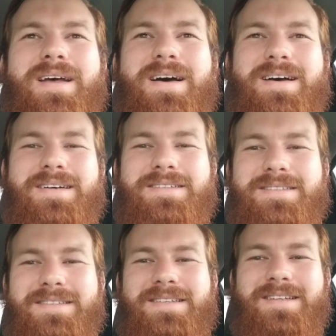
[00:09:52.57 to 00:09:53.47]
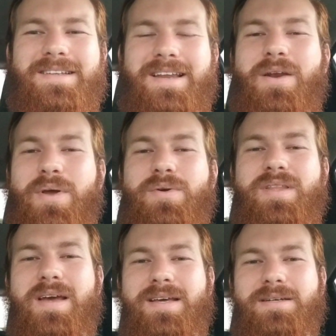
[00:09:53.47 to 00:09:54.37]
uh, anyway, you get
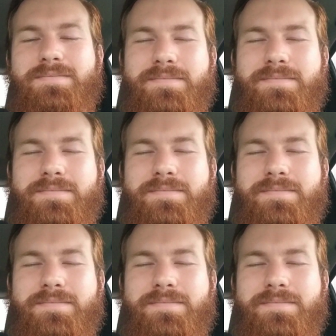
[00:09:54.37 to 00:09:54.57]
the idea